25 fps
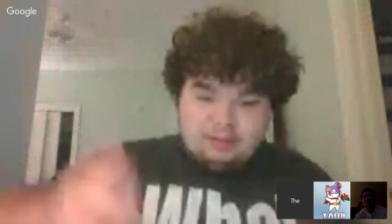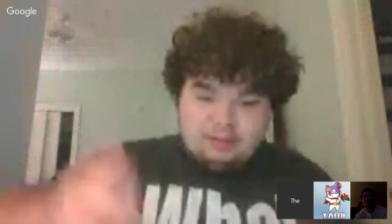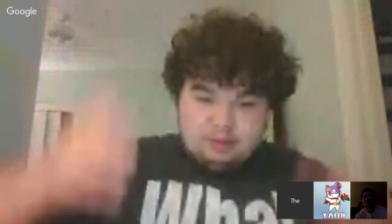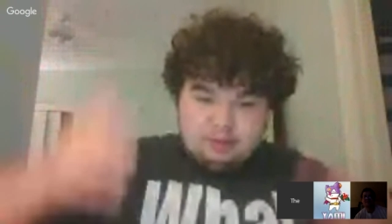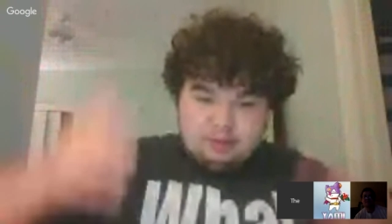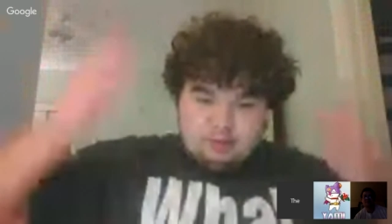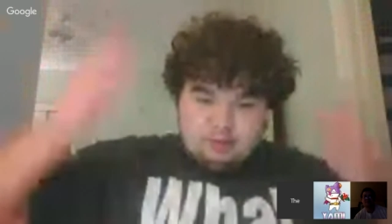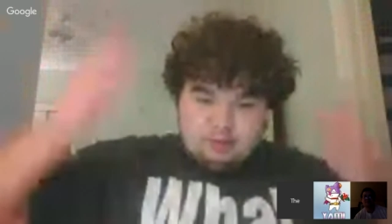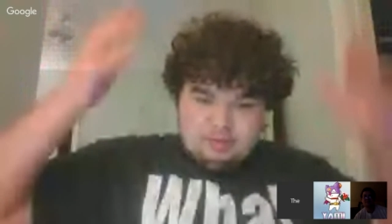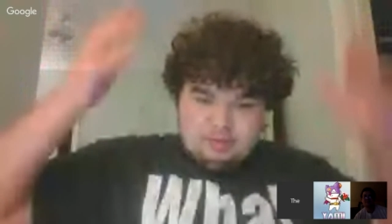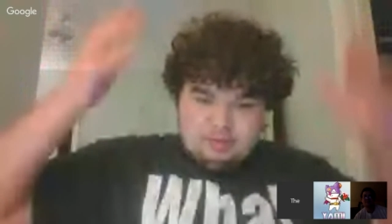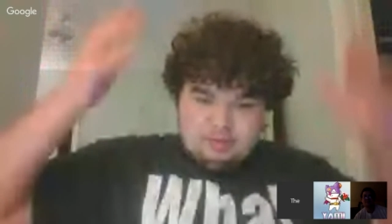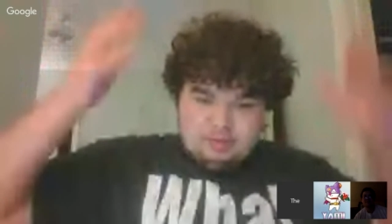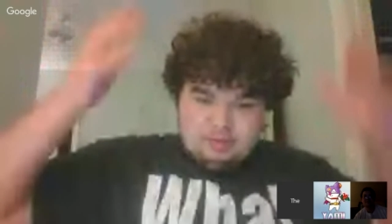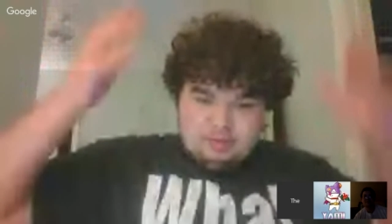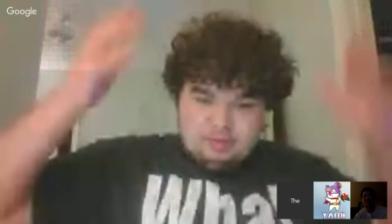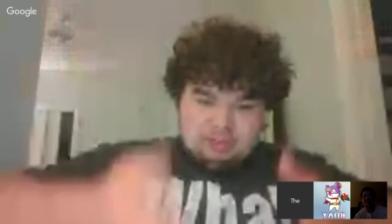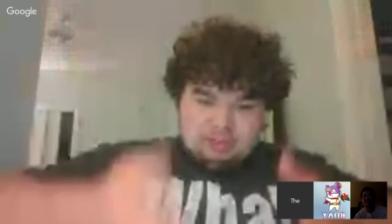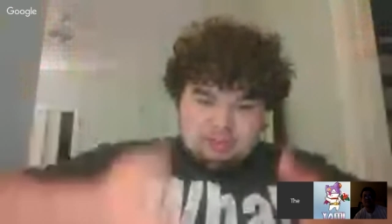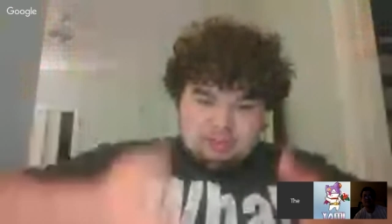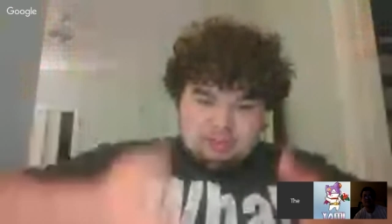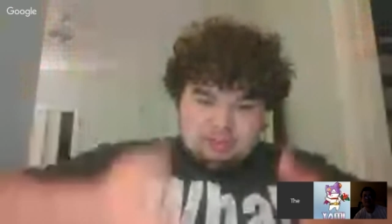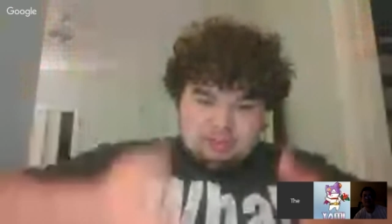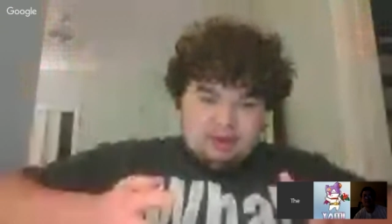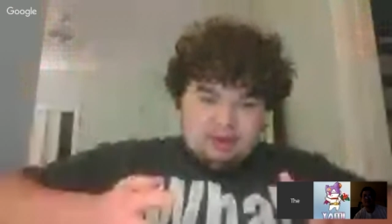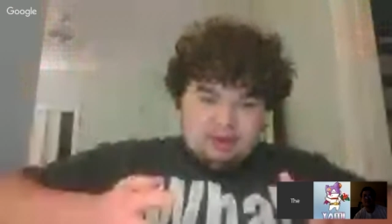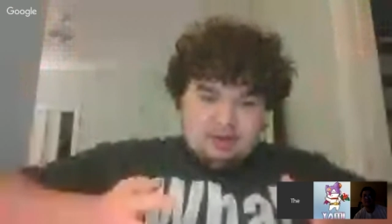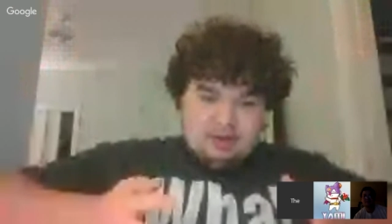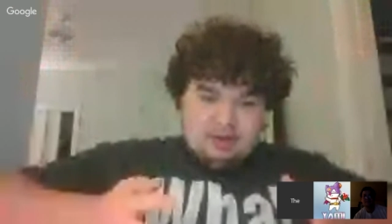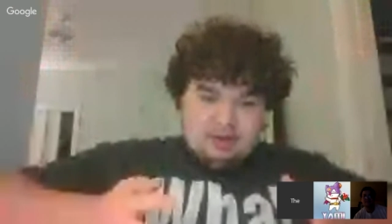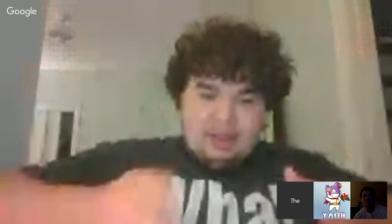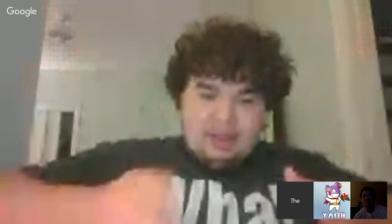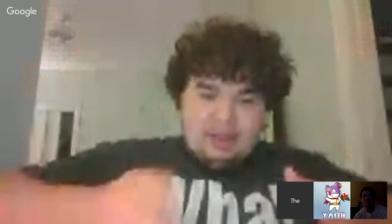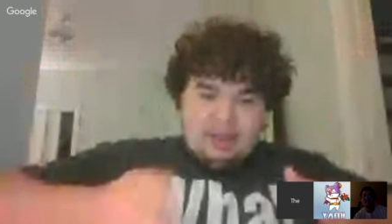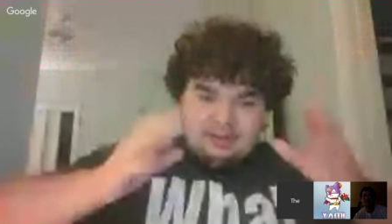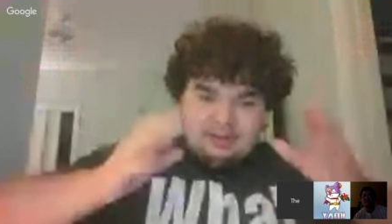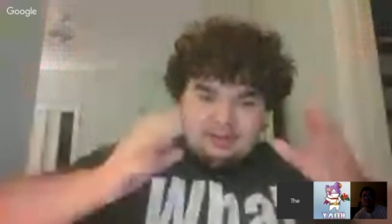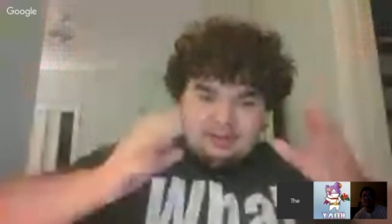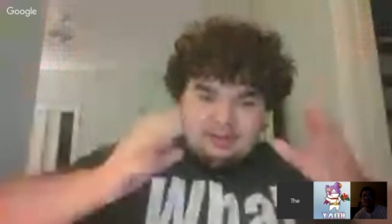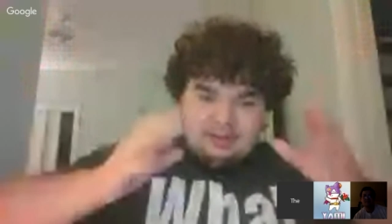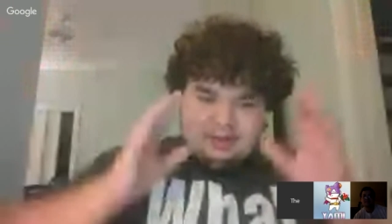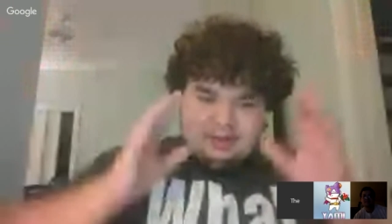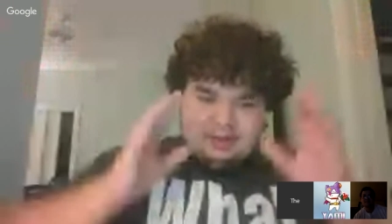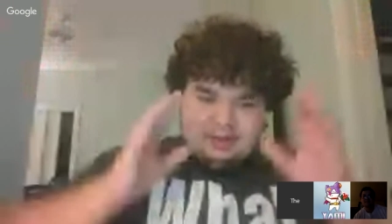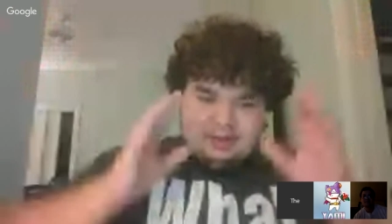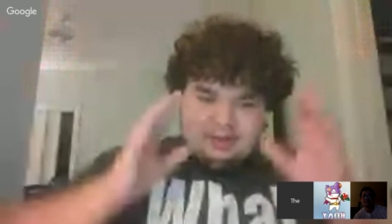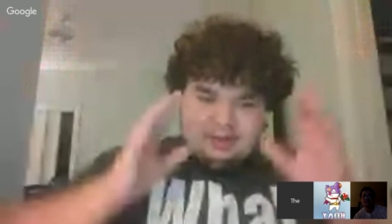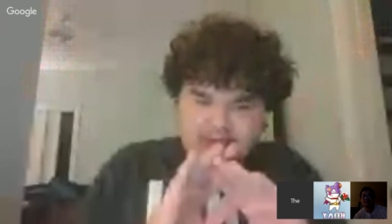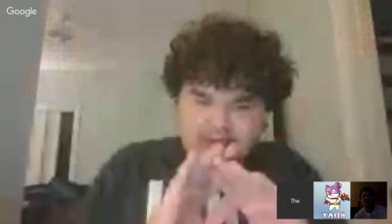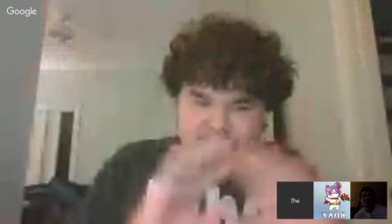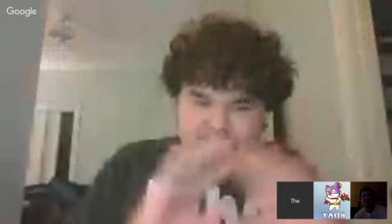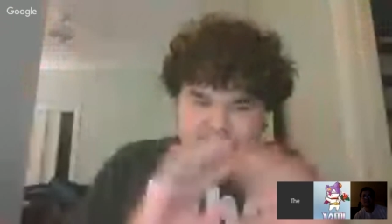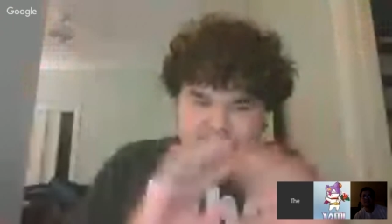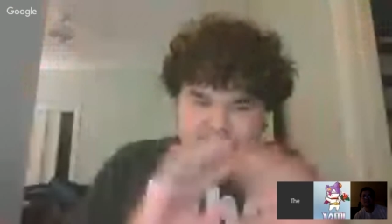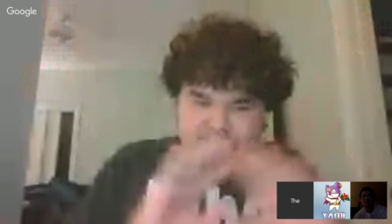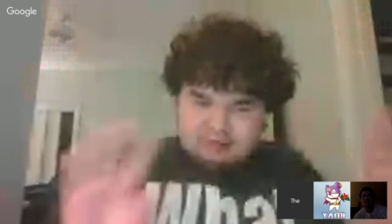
You see a chair, and and